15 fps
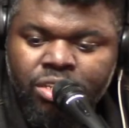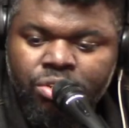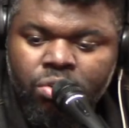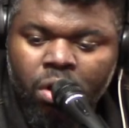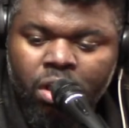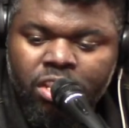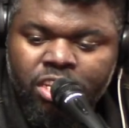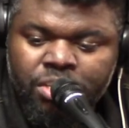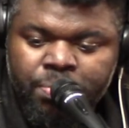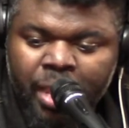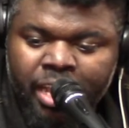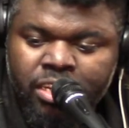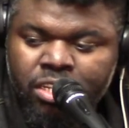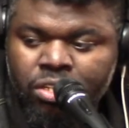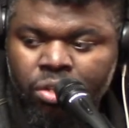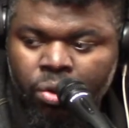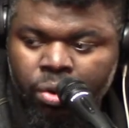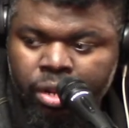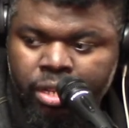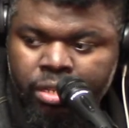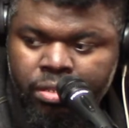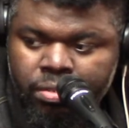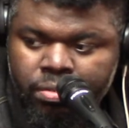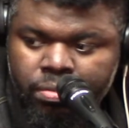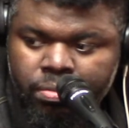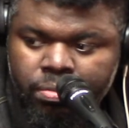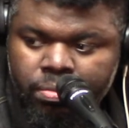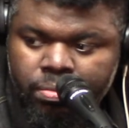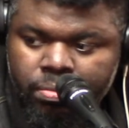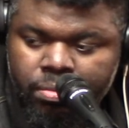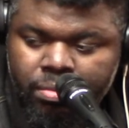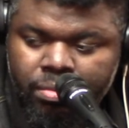draw this back to Loy. Right.